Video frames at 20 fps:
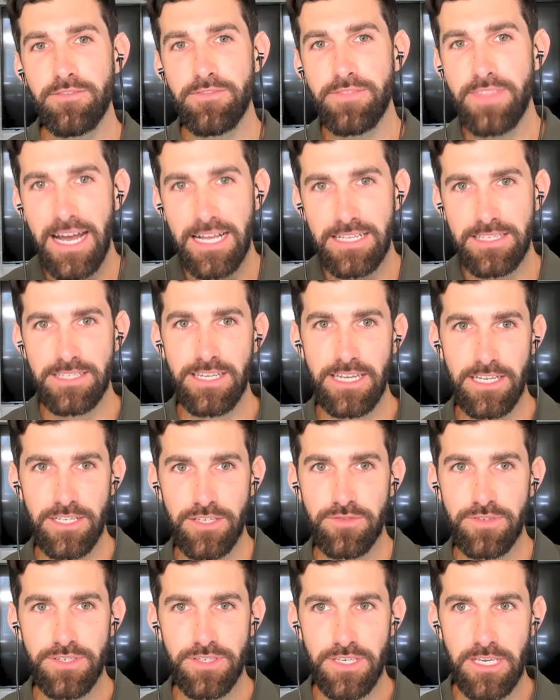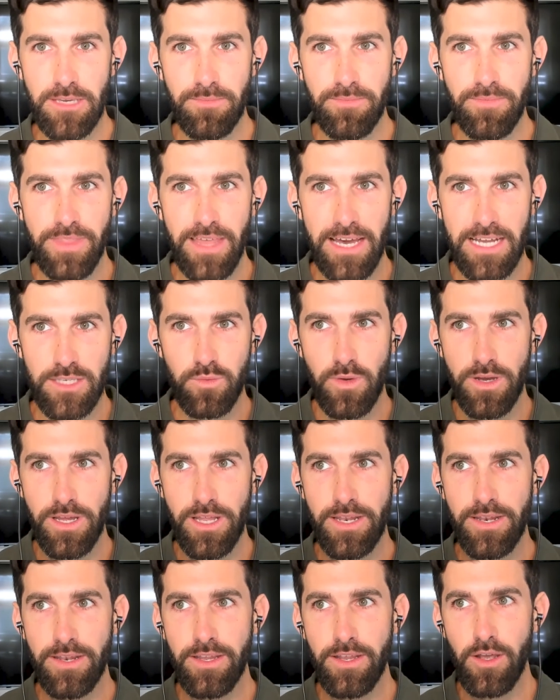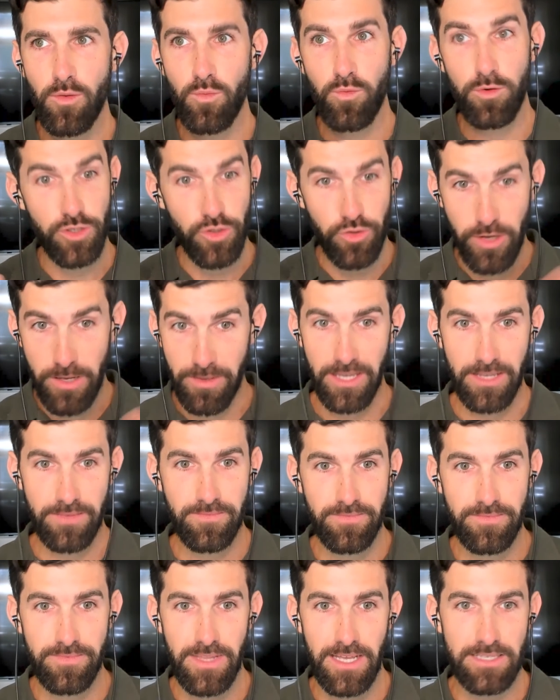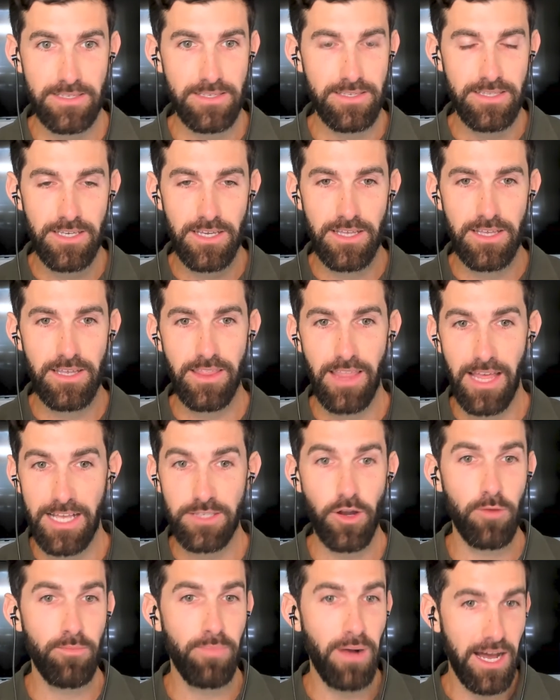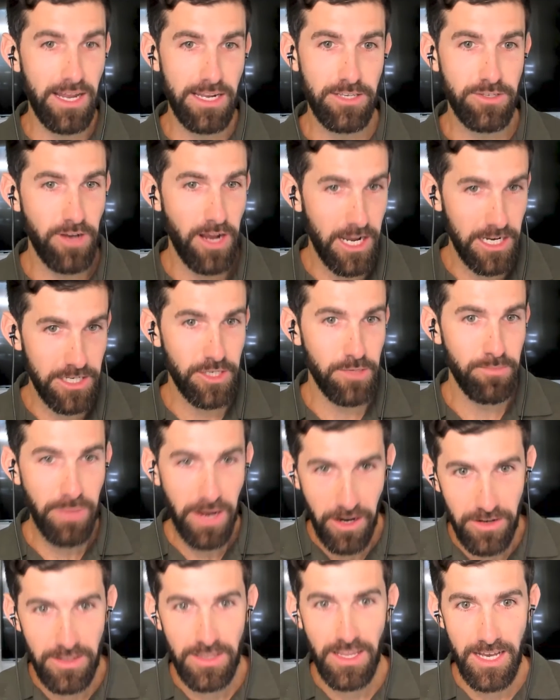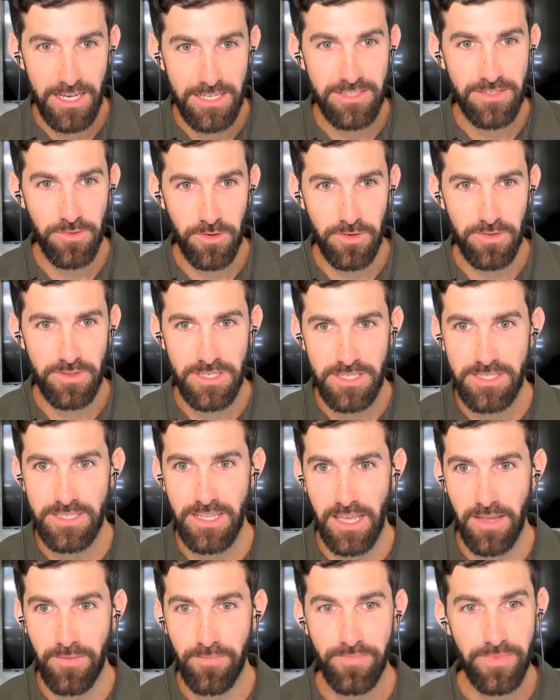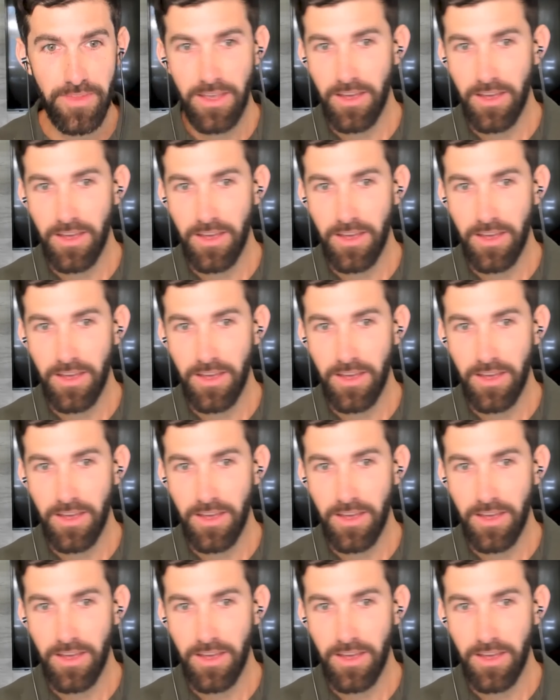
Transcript: that stage of sleep, that's when we're dreaming. That's our bodies are actually paralyzed during this state.